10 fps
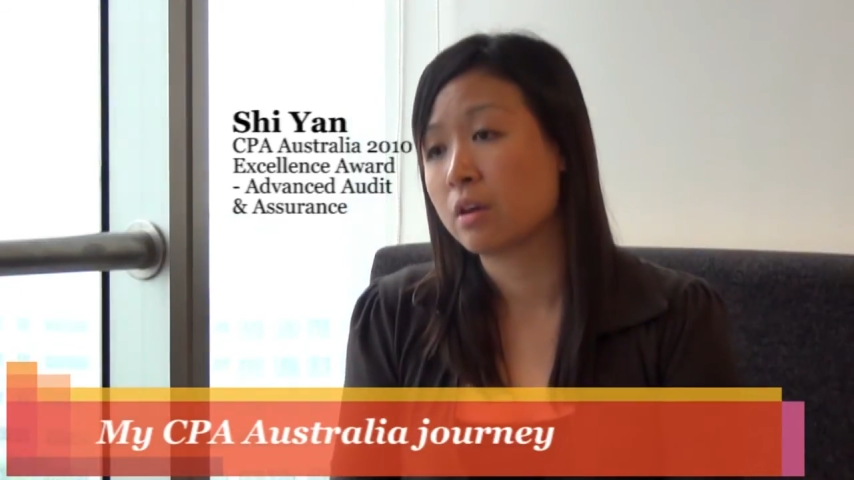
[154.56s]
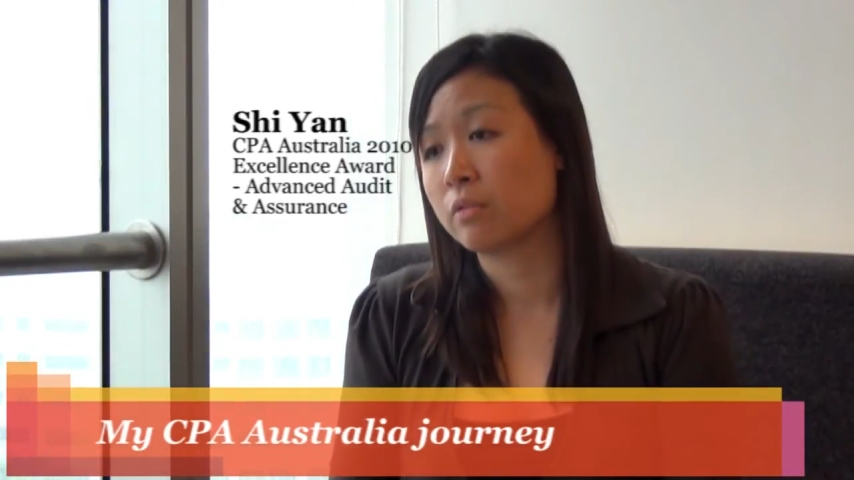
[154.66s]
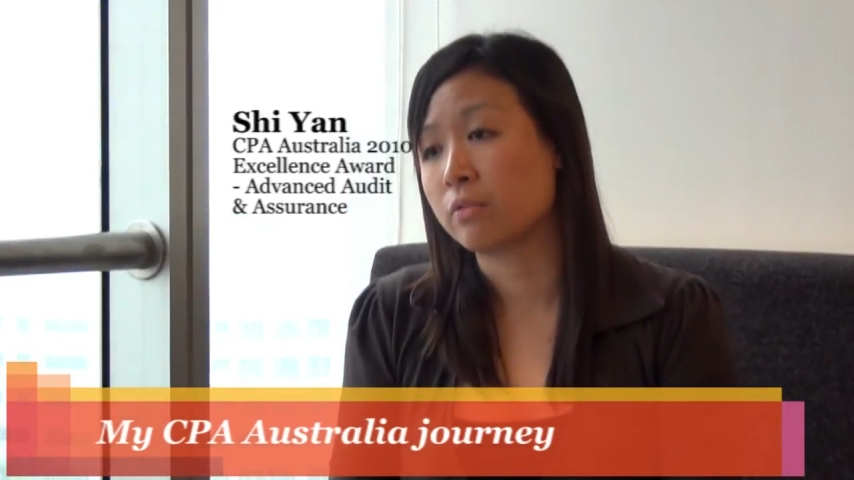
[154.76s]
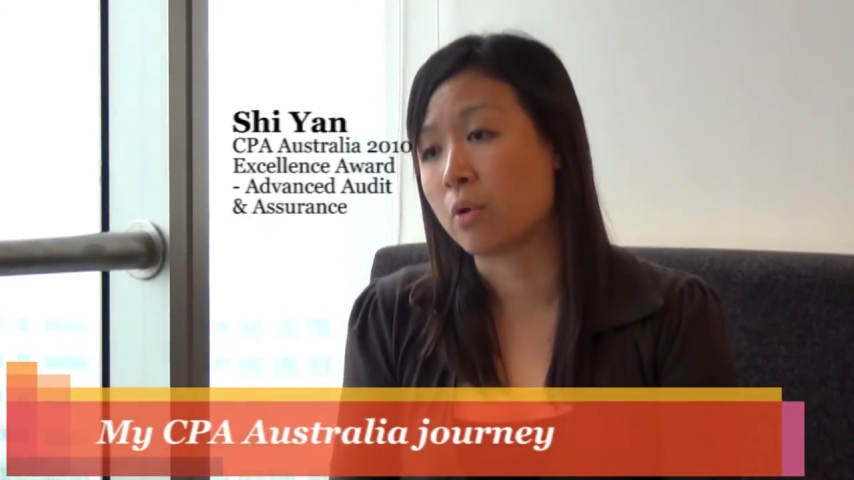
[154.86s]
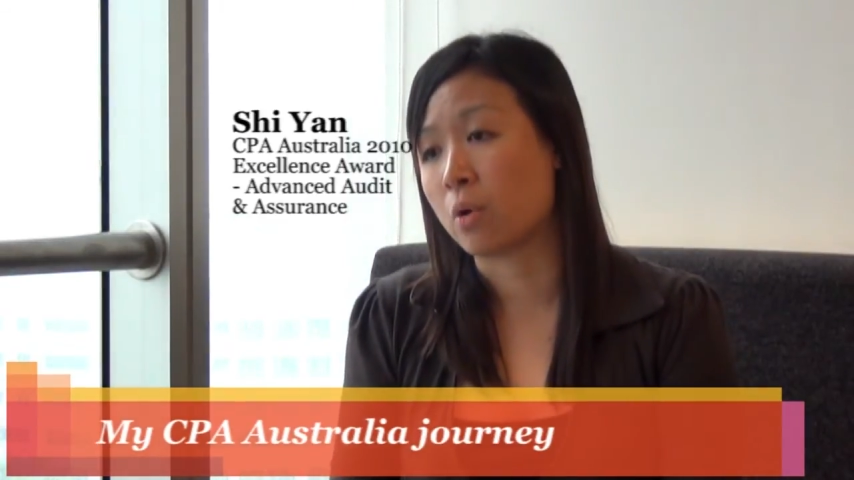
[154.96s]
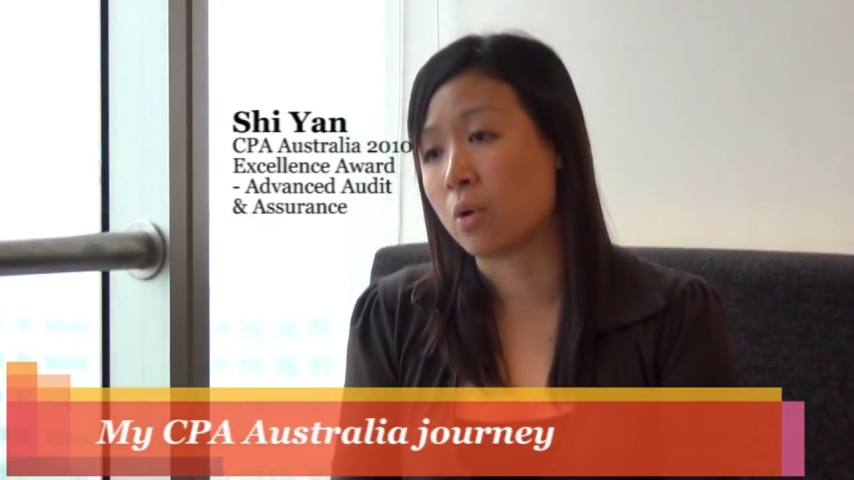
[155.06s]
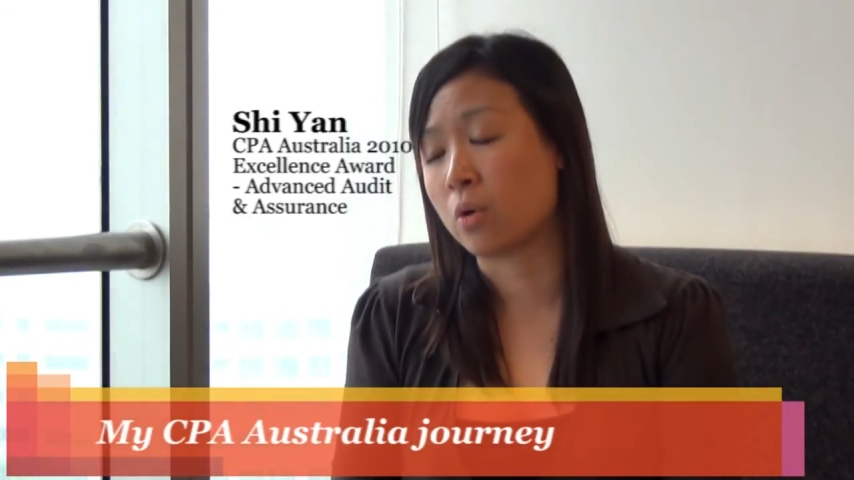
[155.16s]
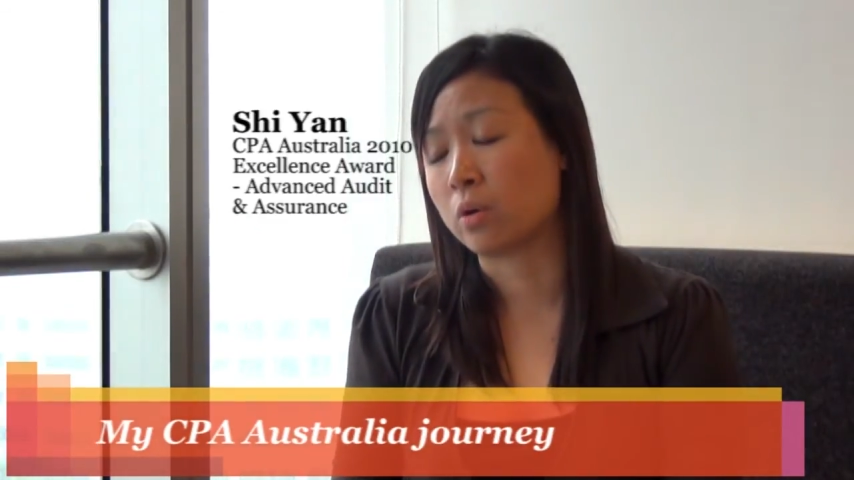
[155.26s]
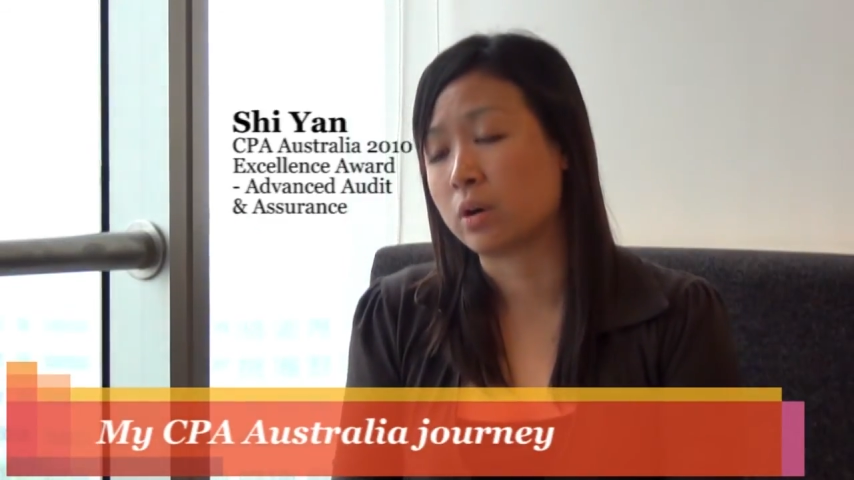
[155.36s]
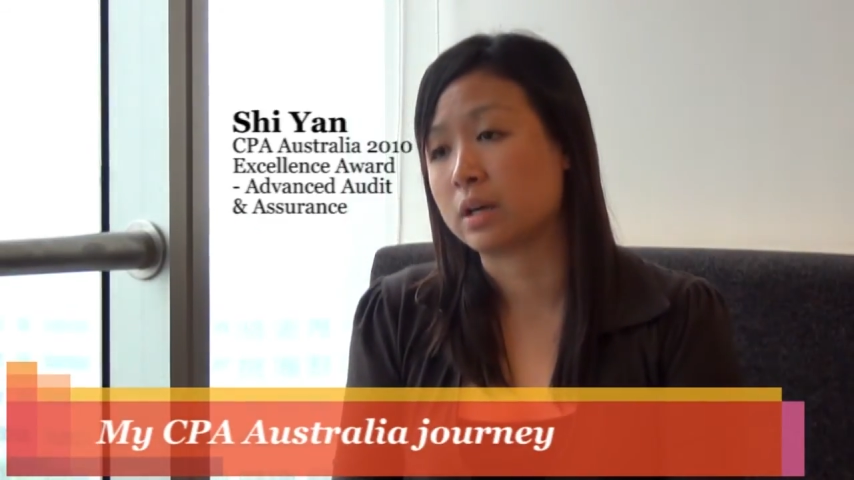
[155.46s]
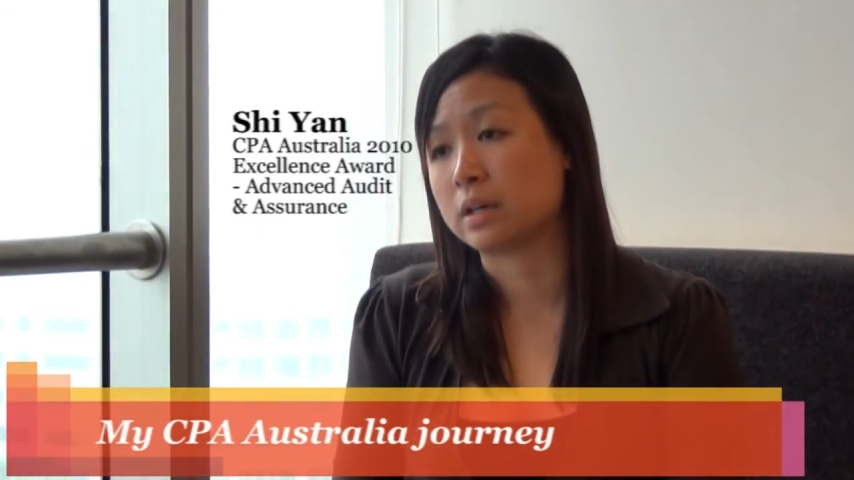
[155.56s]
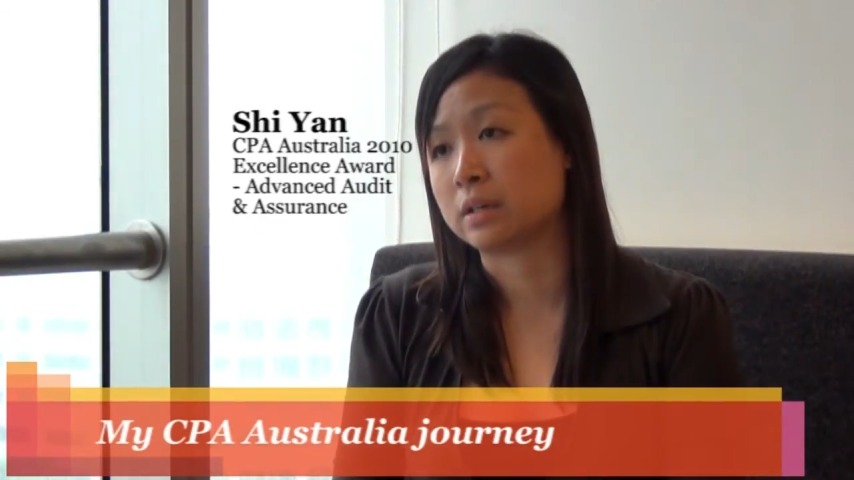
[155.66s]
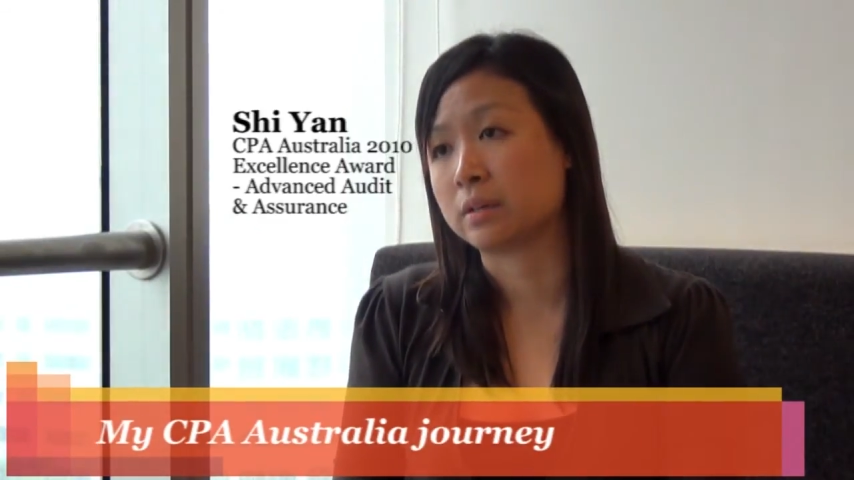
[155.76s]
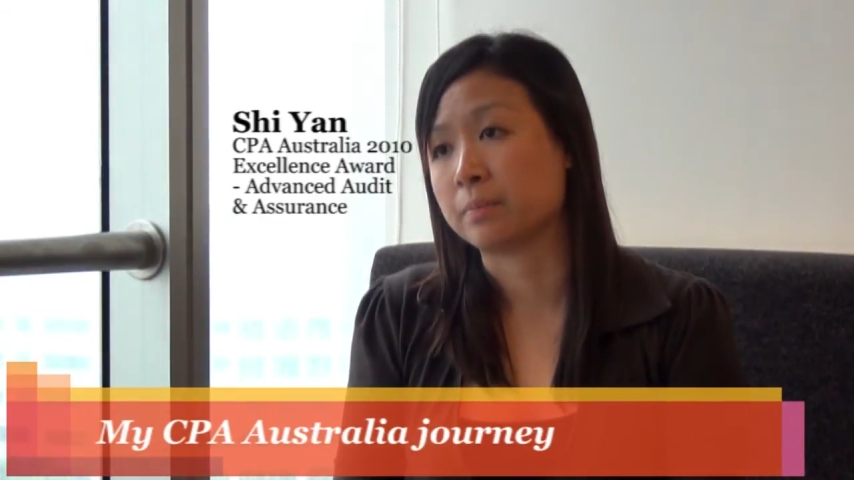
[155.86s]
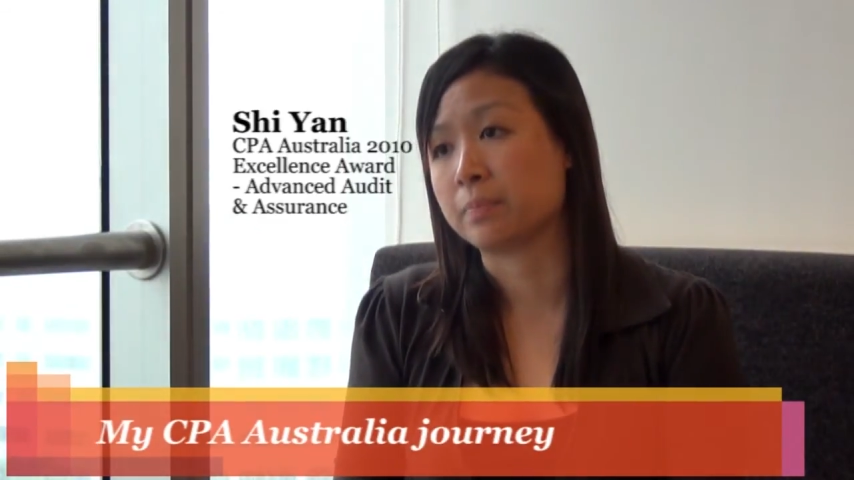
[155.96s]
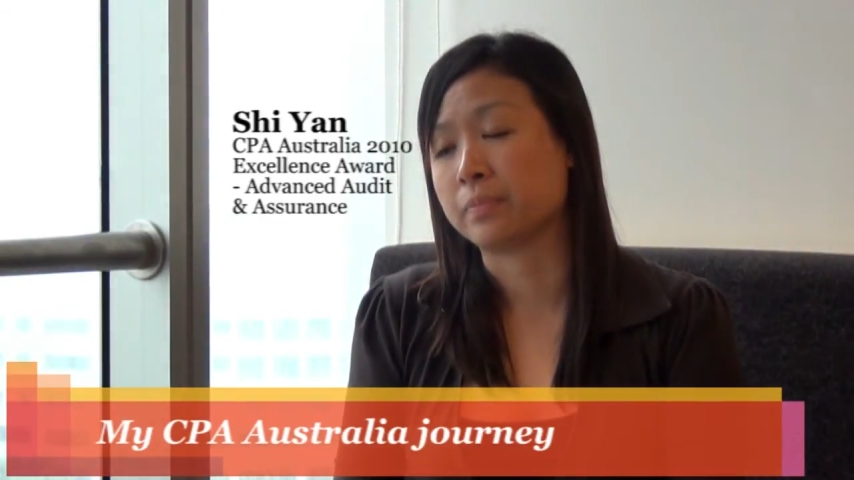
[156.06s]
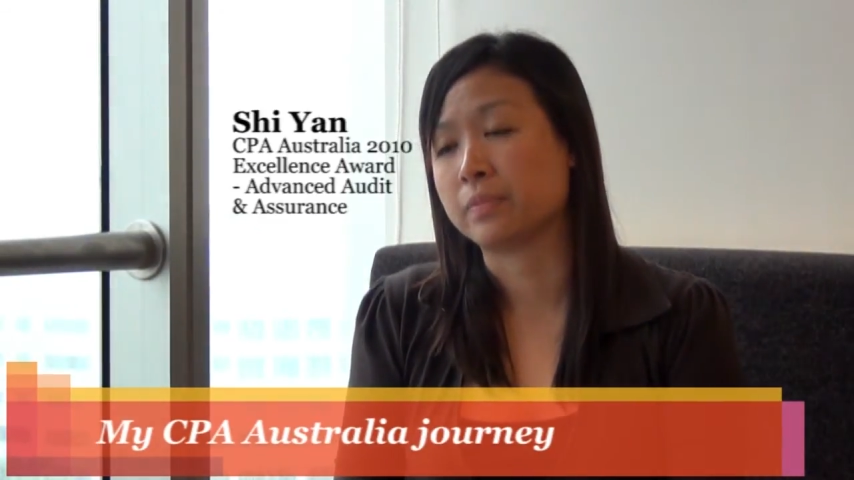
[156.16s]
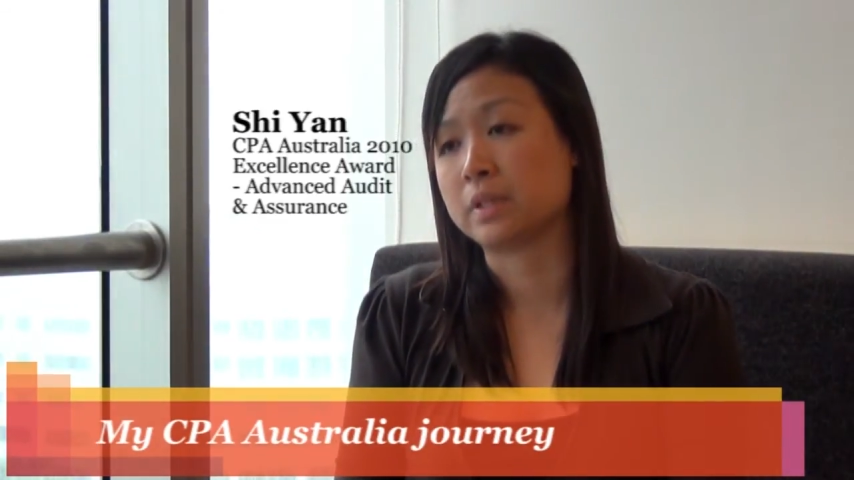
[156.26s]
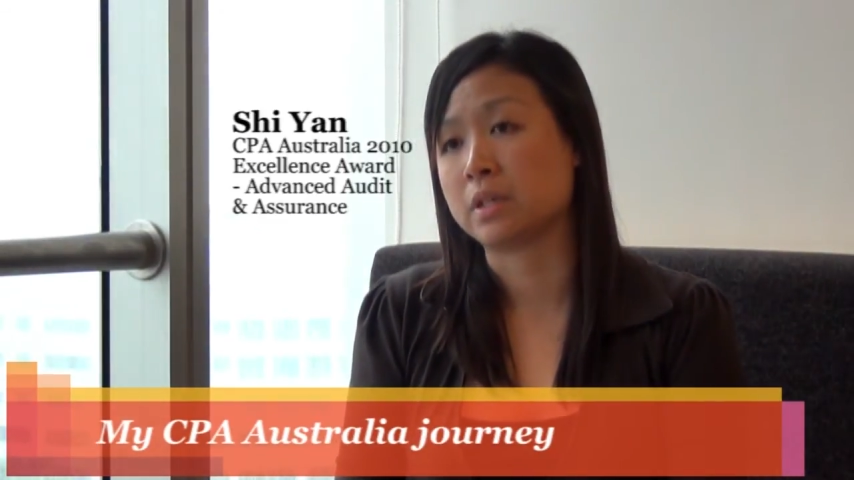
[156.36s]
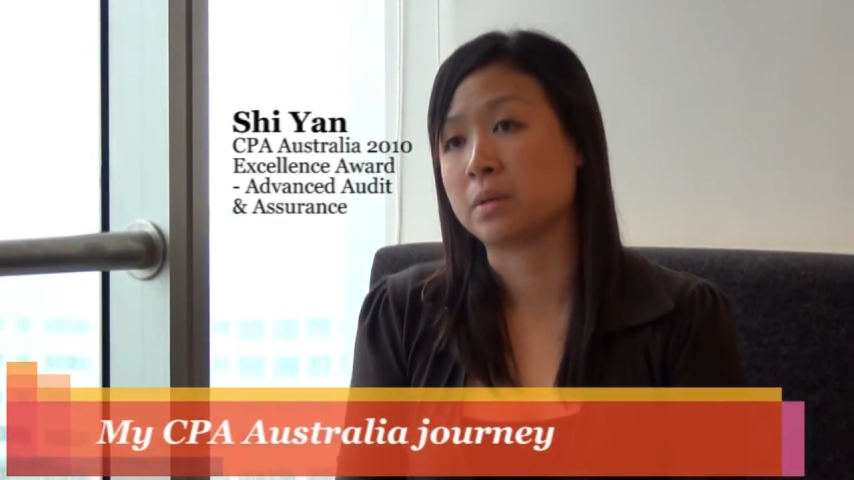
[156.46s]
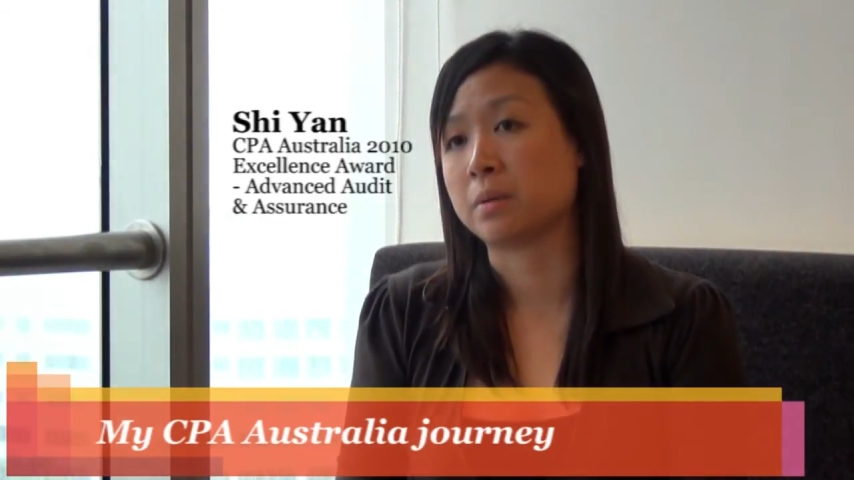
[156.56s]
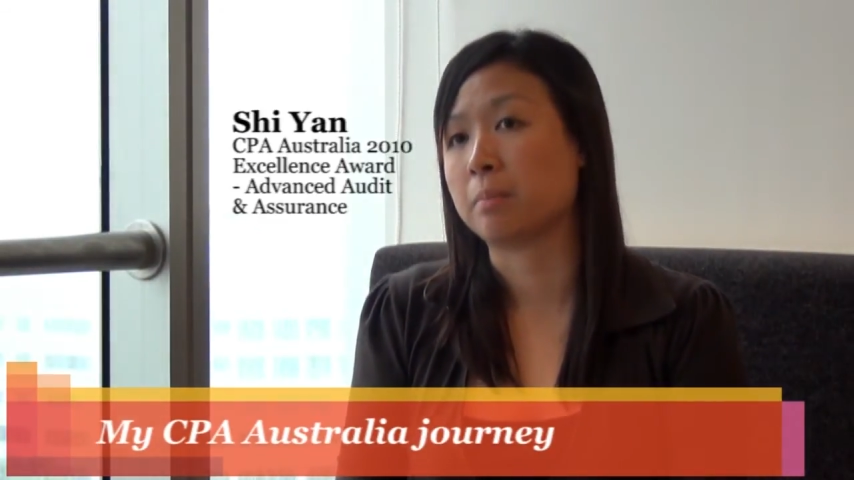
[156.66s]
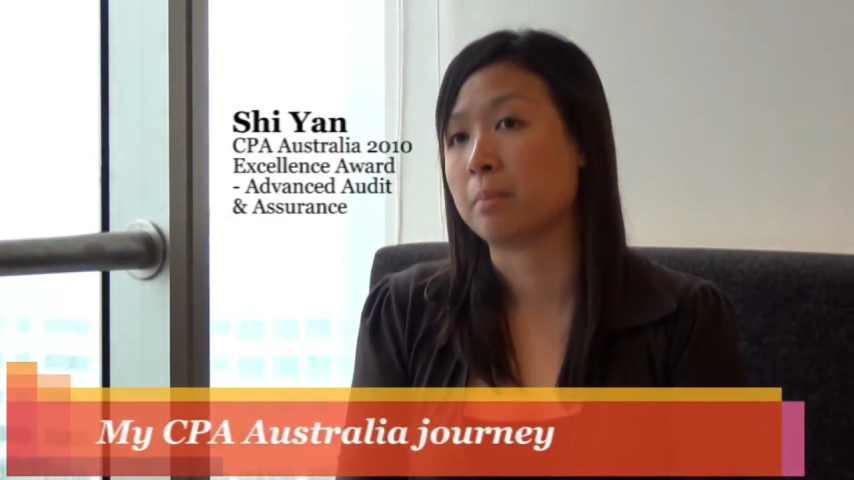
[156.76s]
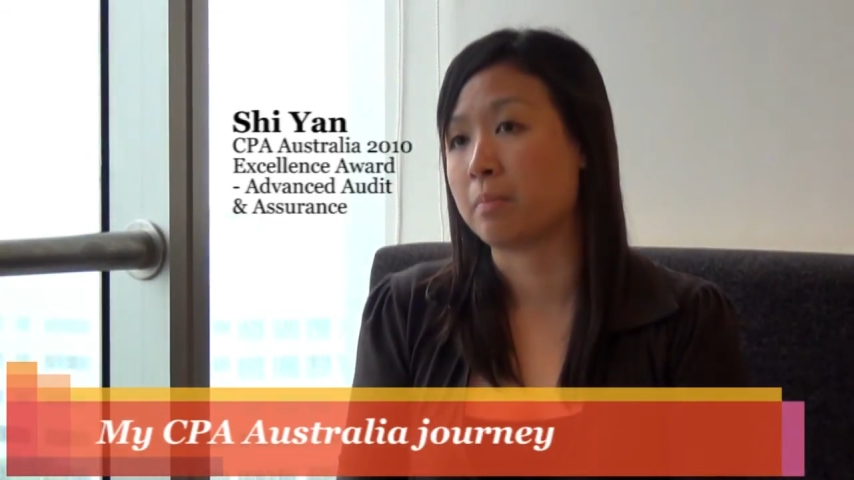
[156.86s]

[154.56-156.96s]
for the